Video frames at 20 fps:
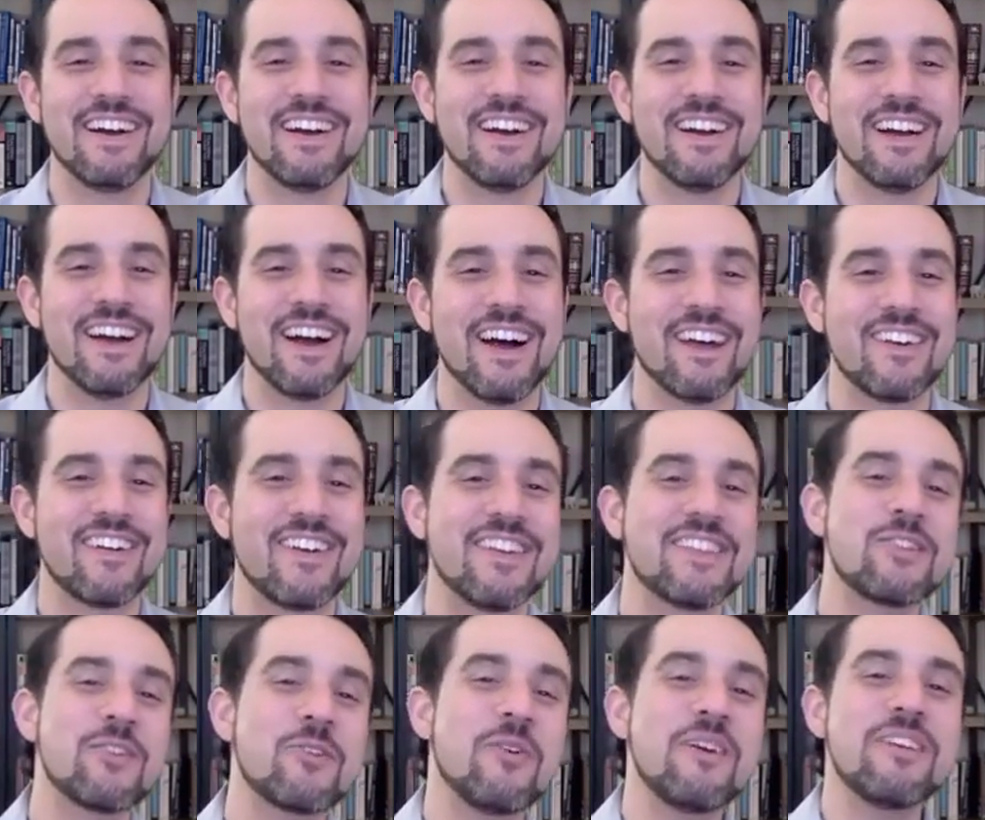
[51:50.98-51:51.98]
All
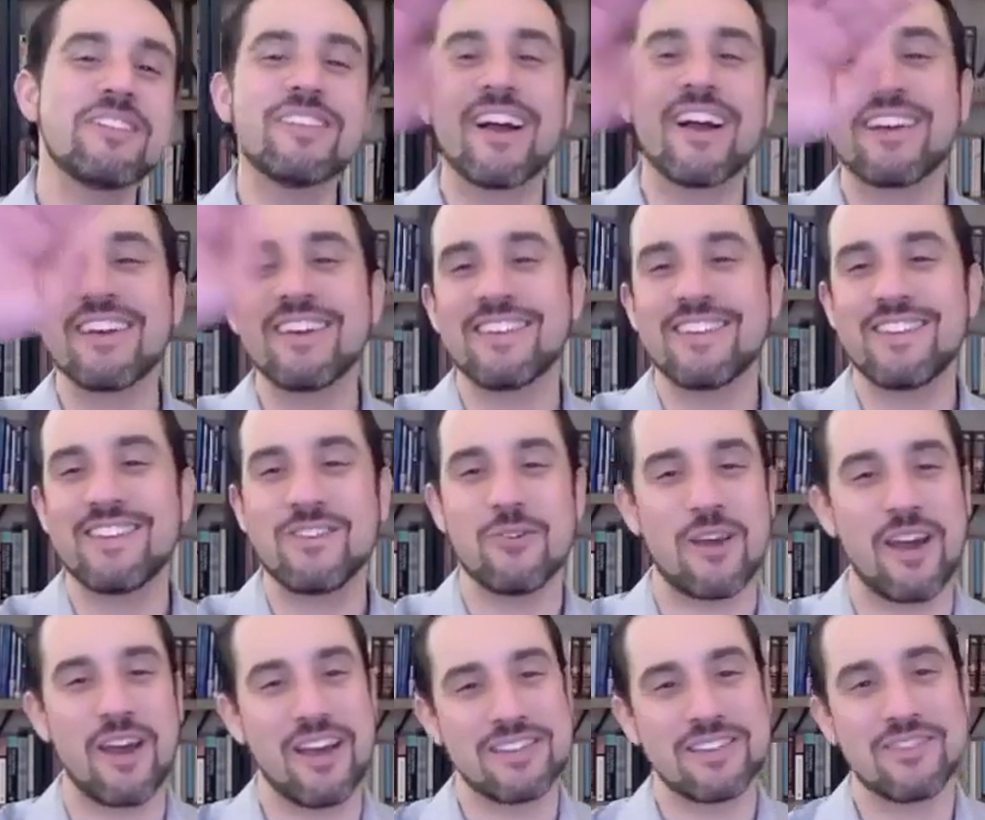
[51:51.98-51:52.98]
right. So great talking to you
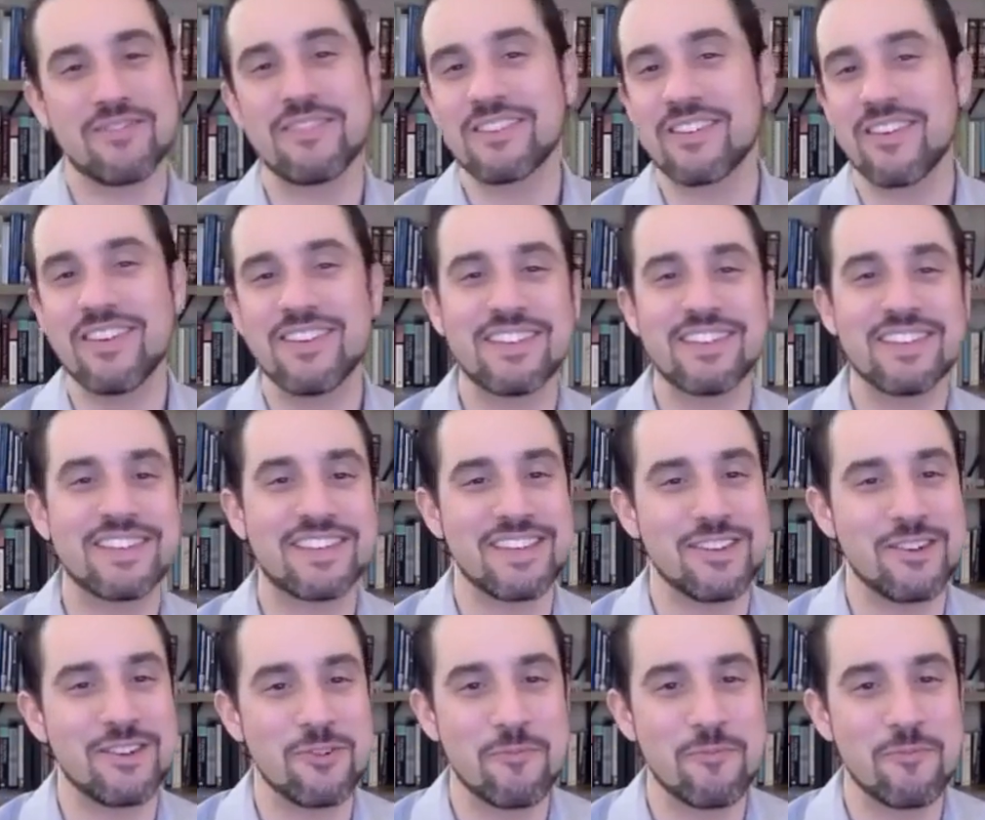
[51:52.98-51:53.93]
guys. It was great to see you.